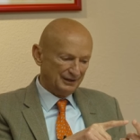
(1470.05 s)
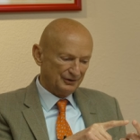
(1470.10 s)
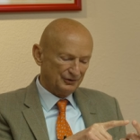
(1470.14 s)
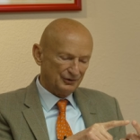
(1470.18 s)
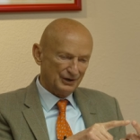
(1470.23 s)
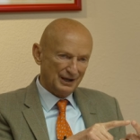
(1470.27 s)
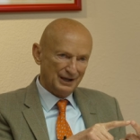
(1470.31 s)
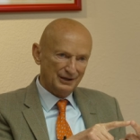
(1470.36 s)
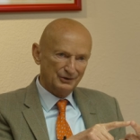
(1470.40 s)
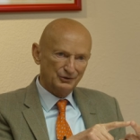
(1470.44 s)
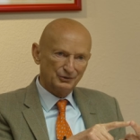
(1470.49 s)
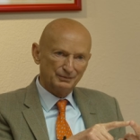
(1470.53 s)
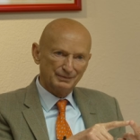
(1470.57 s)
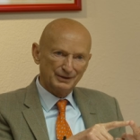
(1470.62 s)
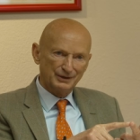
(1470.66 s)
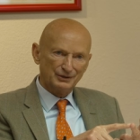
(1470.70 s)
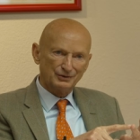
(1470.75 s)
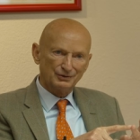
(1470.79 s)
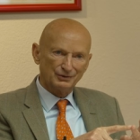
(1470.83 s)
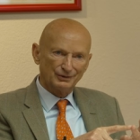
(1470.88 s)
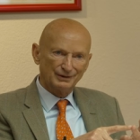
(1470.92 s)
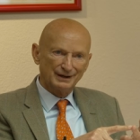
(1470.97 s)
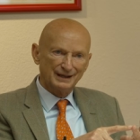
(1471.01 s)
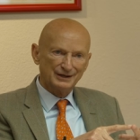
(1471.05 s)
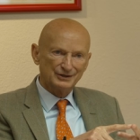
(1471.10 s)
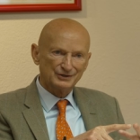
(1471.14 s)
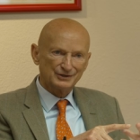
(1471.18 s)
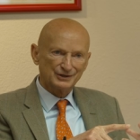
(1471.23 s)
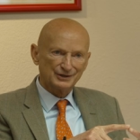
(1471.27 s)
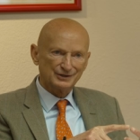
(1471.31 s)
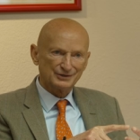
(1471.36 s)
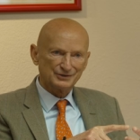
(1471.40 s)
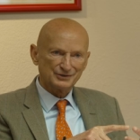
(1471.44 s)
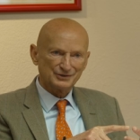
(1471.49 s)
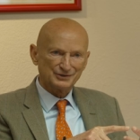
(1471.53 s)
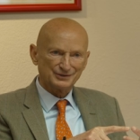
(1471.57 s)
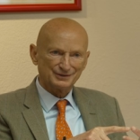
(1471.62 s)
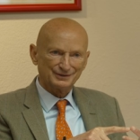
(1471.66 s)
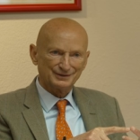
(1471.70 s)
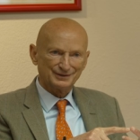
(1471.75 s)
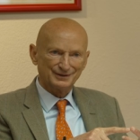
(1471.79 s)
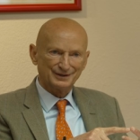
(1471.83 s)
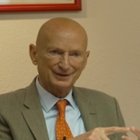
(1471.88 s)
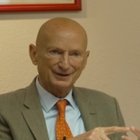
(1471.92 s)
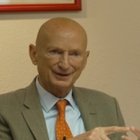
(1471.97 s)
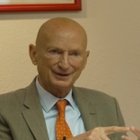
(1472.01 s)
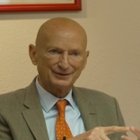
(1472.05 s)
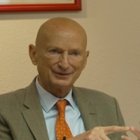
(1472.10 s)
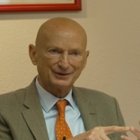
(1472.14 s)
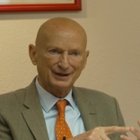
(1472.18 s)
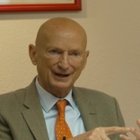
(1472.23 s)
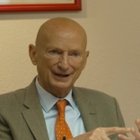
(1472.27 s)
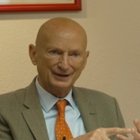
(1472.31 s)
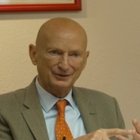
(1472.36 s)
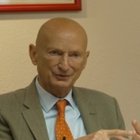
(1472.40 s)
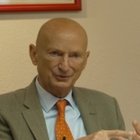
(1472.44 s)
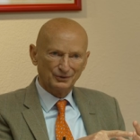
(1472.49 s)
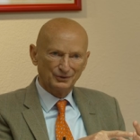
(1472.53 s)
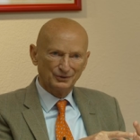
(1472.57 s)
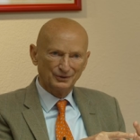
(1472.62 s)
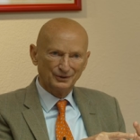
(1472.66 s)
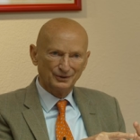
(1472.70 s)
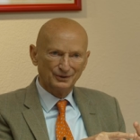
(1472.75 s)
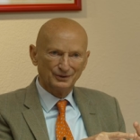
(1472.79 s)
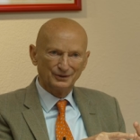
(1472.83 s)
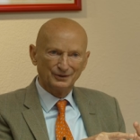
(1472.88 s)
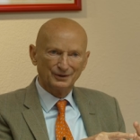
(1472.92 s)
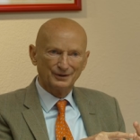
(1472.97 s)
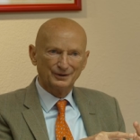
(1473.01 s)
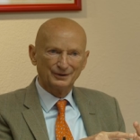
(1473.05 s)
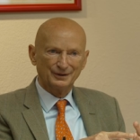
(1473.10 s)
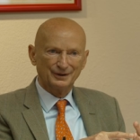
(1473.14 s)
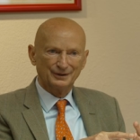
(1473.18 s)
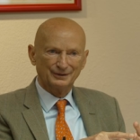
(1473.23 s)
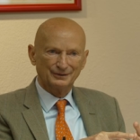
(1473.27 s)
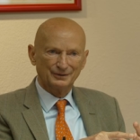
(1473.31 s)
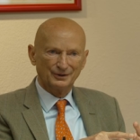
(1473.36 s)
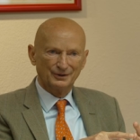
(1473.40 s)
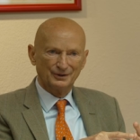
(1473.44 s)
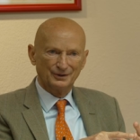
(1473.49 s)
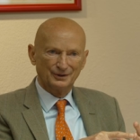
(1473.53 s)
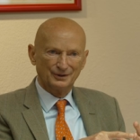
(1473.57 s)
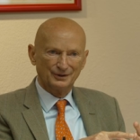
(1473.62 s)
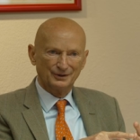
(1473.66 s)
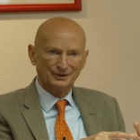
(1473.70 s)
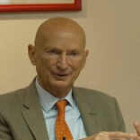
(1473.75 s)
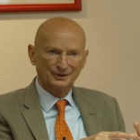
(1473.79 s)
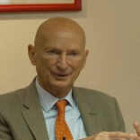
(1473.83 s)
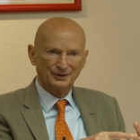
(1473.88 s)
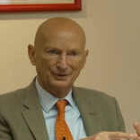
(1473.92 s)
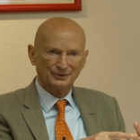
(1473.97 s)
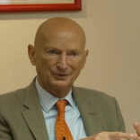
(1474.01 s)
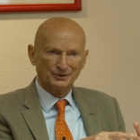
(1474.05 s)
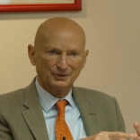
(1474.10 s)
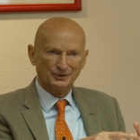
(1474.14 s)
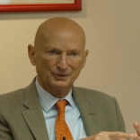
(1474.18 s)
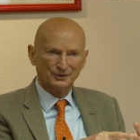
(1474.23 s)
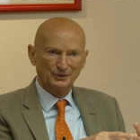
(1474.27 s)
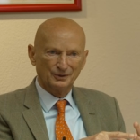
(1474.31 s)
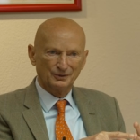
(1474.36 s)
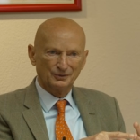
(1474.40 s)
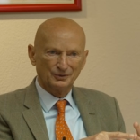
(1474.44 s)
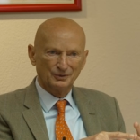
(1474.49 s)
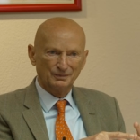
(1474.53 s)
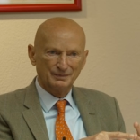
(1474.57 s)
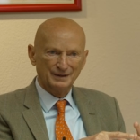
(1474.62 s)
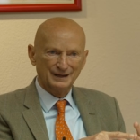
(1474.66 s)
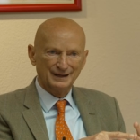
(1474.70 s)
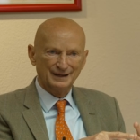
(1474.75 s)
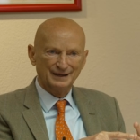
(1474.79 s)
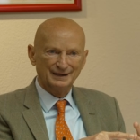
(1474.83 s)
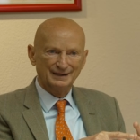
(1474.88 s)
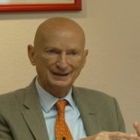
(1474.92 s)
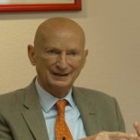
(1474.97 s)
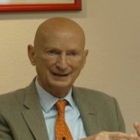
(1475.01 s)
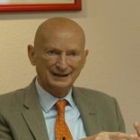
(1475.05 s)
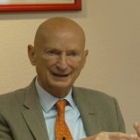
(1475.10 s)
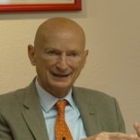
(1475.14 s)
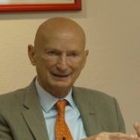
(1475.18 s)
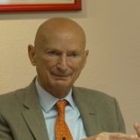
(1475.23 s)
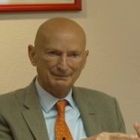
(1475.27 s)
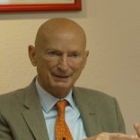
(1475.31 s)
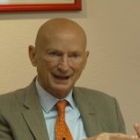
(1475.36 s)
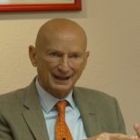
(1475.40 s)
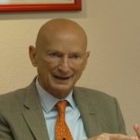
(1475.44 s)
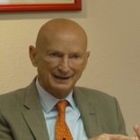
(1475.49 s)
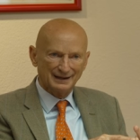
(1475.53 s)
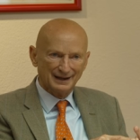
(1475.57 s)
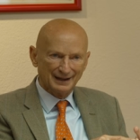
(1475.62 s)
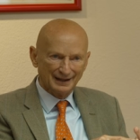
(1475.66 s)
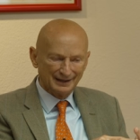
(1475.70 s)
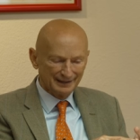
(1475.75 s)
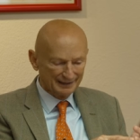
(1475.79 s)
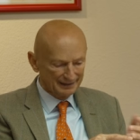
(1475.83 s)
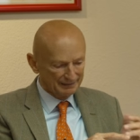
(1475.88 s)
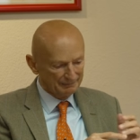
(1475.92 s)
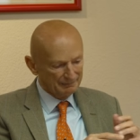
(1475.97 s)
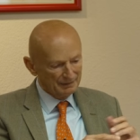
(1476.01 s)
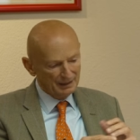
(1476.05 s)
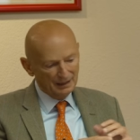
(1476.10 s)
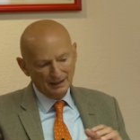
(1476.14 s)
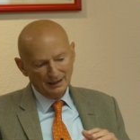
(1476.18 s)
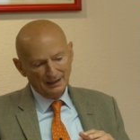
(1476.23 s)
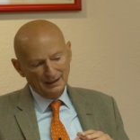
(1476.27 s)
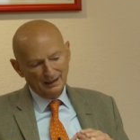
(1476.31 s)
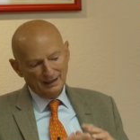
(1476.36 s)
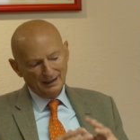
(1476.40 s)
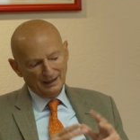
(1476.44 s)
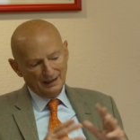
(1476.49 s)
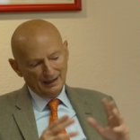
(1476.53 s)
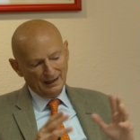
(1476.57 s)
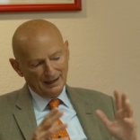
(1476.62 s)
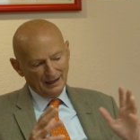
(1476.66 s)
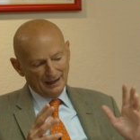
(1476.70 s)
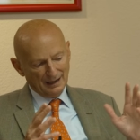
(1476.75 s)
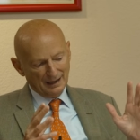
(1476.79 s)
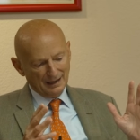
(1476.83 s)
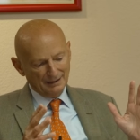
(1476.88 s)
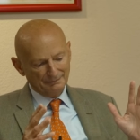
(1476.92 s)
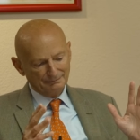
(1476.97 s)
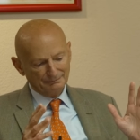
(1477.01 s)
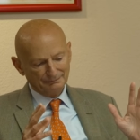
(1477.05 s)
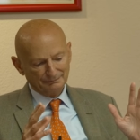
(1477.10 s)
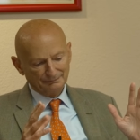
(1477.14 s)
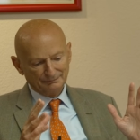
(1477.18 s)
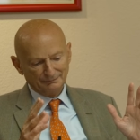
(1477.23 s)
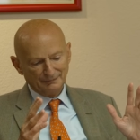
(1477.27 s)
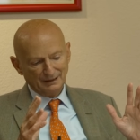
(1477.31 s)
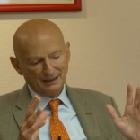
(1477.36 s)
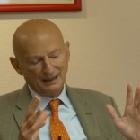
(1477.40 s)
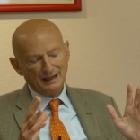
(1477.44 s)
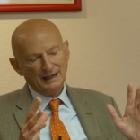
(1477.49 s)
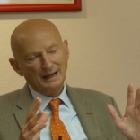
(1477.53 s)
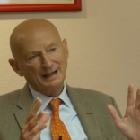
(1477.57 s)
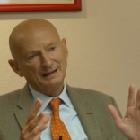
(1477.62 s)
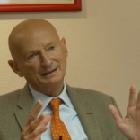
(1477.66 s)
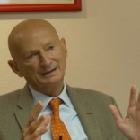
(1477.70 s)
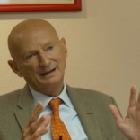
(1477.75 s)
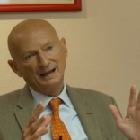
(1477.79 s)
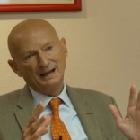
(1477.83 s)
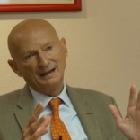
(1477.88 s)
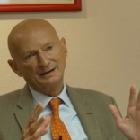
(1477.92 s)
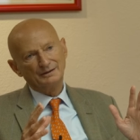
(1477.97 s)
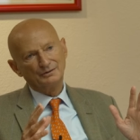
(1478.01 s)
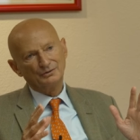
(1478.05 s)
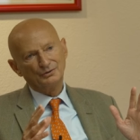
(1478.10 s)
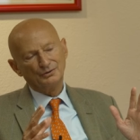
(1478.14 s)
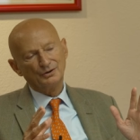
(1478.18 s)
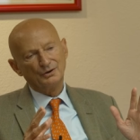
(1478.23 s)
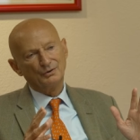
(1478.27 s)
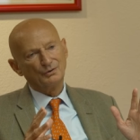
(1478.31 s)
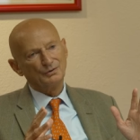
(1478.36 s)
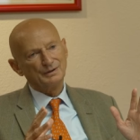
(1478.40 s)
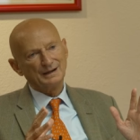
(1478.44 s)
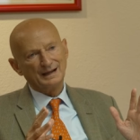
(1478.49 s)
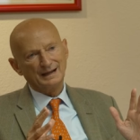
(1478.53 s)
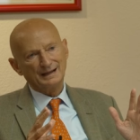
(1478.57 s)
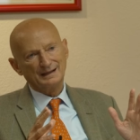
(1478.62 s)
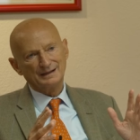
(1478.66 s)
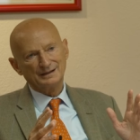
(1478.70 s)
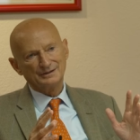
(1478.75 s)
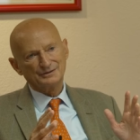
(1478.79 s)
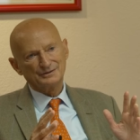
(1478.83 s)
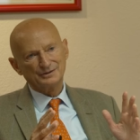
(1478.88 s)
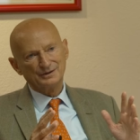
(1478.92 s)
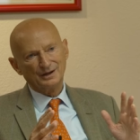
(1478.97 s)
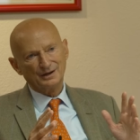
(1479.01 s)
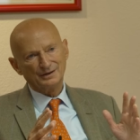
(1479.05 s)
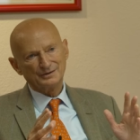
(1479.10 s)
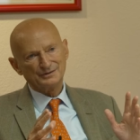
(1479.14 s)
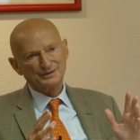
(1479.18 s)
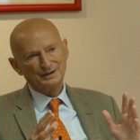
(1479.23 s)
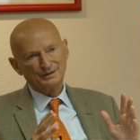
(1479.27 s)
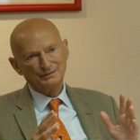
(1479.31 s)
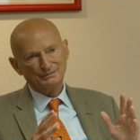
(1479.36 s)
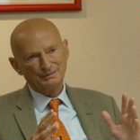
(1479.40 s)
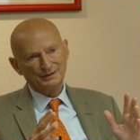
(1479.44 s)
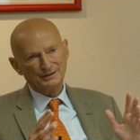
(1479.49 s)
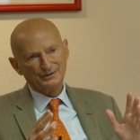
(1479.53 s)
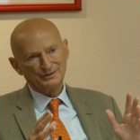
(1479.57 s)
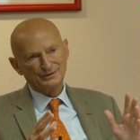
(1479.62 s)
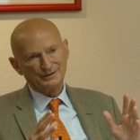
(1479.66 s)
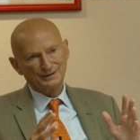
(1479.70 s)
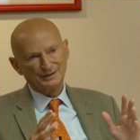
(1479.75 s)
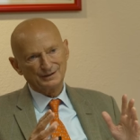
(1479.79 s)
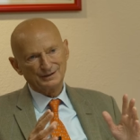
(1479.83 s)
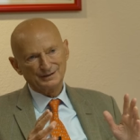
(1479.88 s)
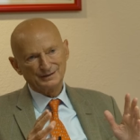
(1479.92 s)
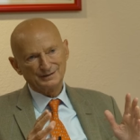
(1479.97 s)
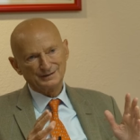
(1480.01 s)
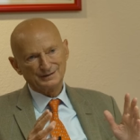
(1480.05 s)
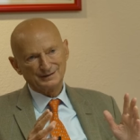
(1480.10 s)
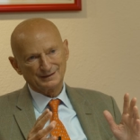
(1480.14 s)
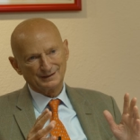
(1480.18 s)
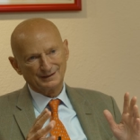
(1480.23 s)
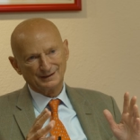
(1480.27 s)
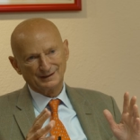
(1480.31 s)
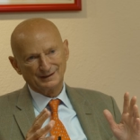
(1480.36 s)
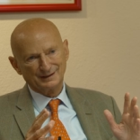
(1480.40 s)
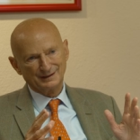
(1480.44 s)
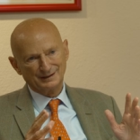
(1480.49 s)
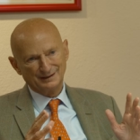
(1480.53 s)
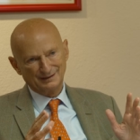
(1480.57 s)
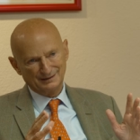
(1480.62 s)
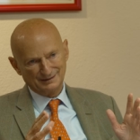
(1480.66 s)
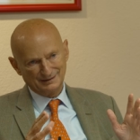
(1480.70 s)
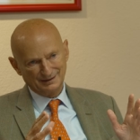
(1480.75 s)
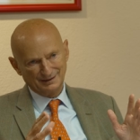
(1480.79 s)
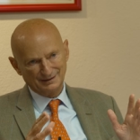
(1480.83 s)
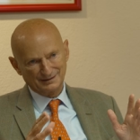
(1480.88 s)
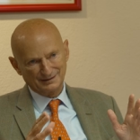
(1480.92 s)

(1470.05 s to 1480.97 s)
try to be courageous, try to, to, to be independent. Um, and, and to know there is nothing which is uh,